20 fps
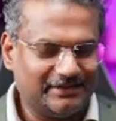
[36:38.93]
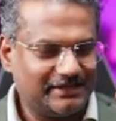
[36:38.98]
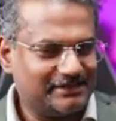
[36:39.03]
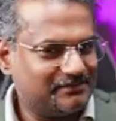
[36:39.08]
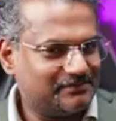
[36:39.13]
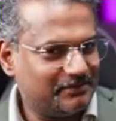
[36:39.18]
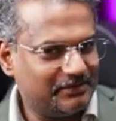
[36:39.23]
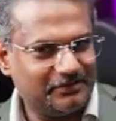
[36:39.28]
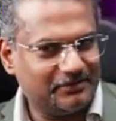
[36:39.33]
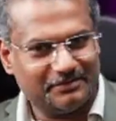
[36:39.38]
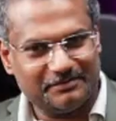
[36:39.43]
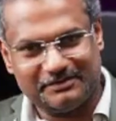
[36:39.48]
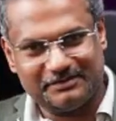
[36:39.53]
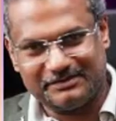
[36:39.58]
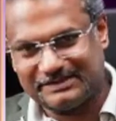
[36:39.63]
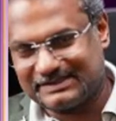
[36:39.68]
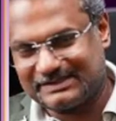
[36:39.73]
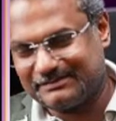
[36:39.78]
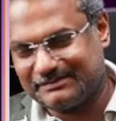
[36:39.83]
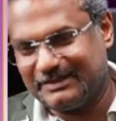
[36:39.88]
and that's why you're
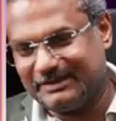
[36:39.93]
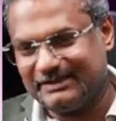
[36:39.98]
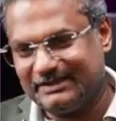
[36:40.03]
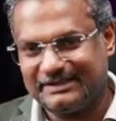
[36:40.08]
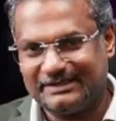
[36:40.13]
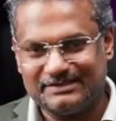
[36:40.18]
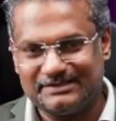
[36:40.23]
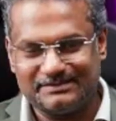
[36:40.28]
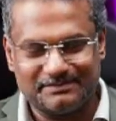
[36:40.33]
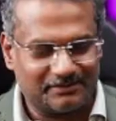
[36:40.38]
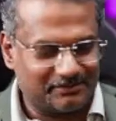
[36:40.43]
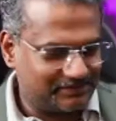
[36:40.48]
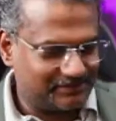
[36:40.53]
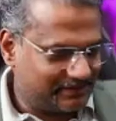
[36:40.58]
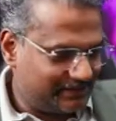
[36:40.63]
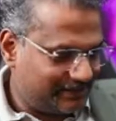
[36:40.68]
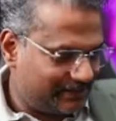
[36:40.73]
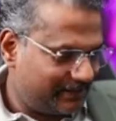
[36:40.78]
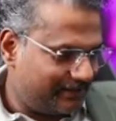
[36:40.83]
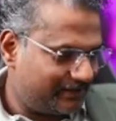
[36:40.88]
able to smell things
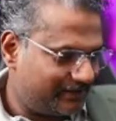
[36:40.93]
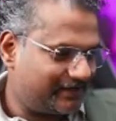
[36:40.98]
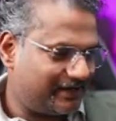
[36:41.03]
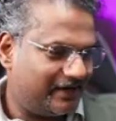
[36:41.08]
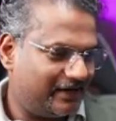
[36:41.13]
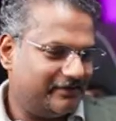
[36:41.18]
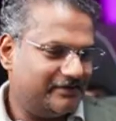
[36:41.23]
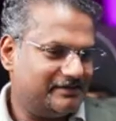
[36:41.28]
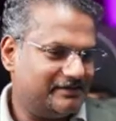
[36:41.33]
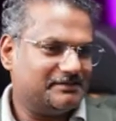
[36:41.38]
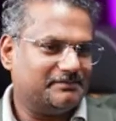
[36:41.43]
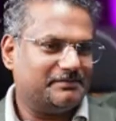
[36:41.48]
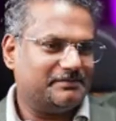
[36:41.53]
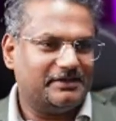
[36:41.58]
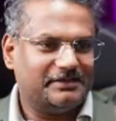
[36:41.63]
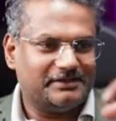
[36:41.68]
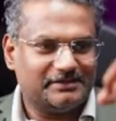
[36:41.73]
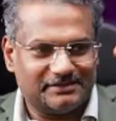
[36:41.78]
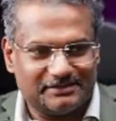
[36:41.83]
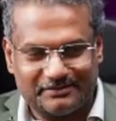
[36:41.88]
because the air carries
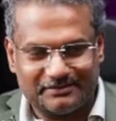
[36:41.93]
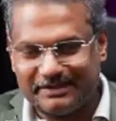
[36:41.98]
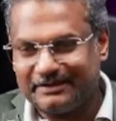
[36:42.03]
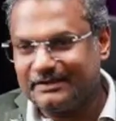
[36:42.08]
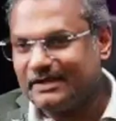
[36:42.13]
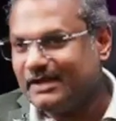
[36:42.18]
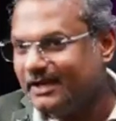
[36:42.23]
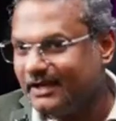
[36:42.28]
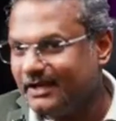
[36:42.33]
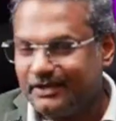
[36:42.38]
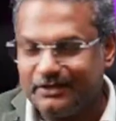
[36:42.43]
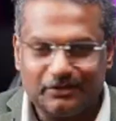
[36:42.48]
the particles away.